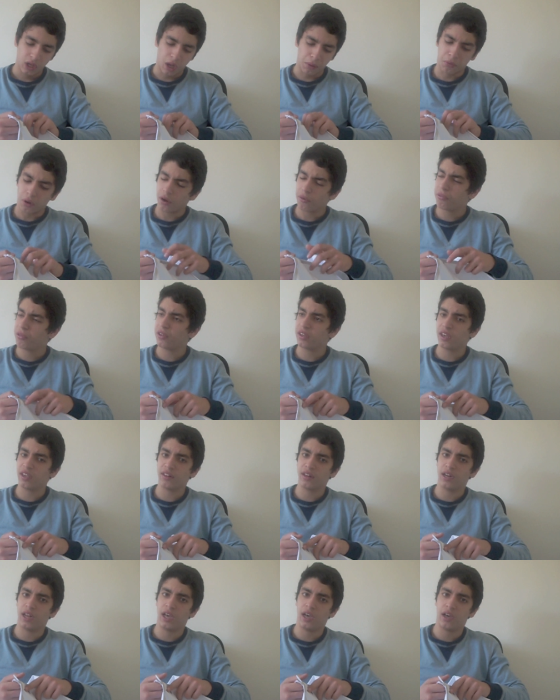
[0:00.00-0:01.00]
kind of
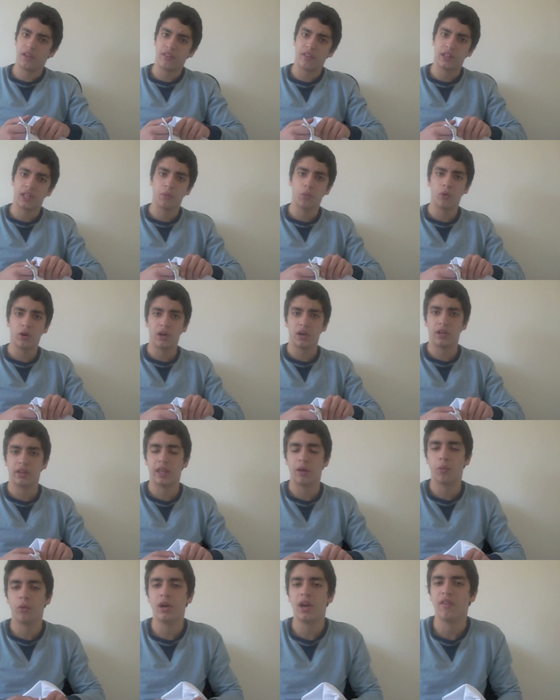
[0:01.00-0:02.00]
thinking that they
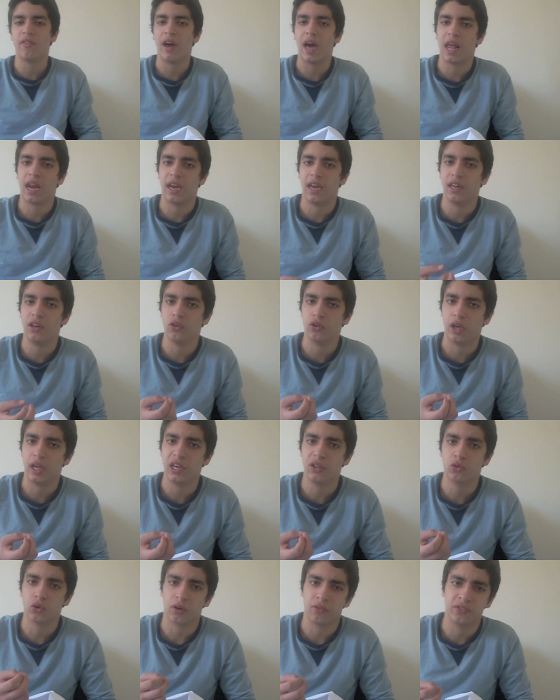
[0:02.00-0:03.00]
wouldn't have added
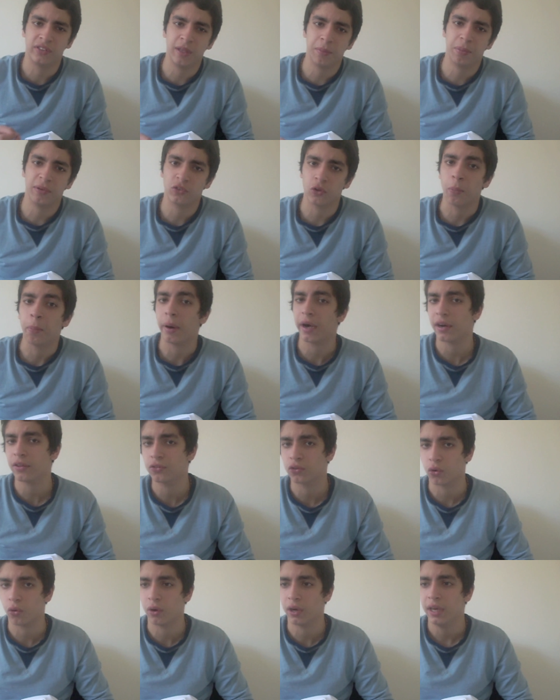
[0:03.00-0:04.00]
any sort of zippers or
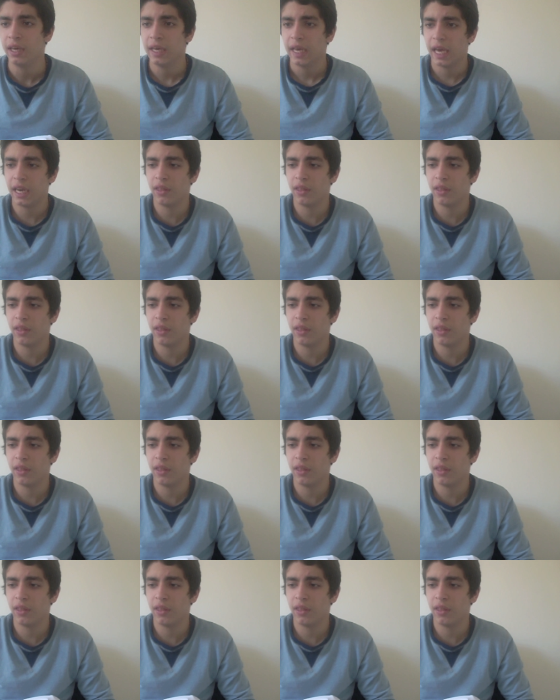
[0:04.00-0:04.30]
buttons or